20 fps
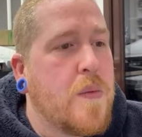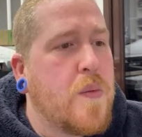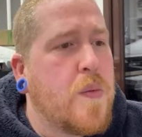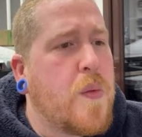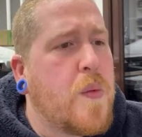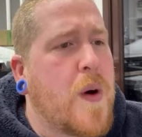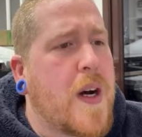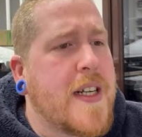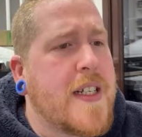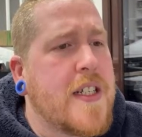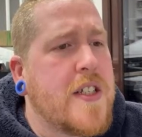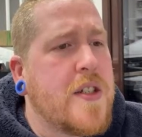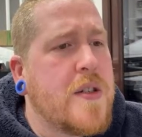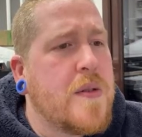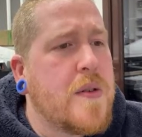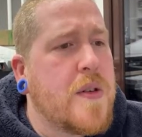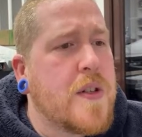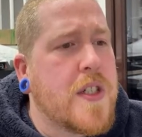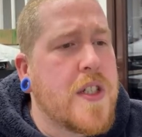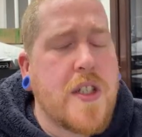Why did you
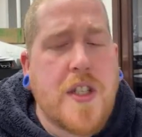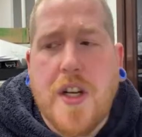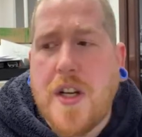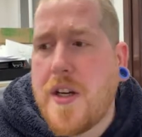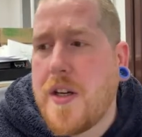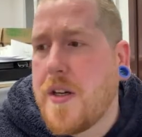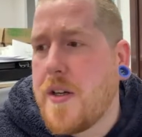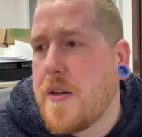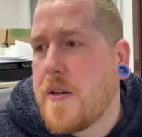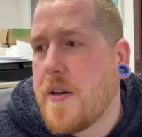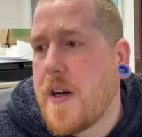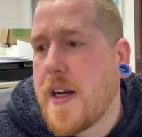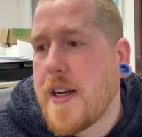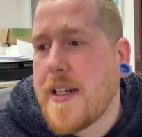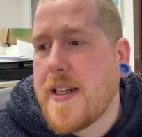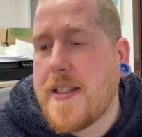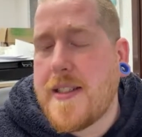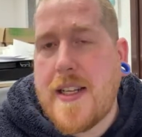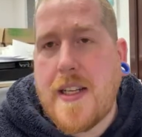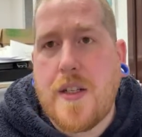order two? I'm going
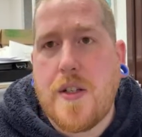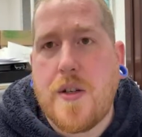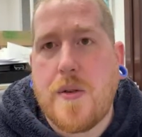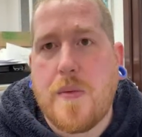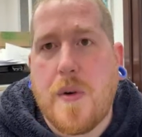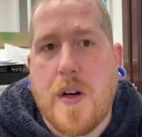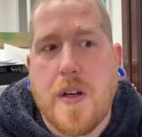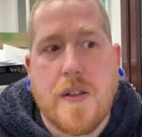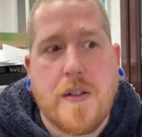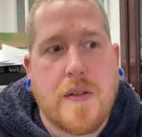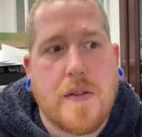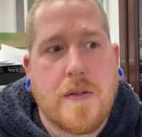to send you one.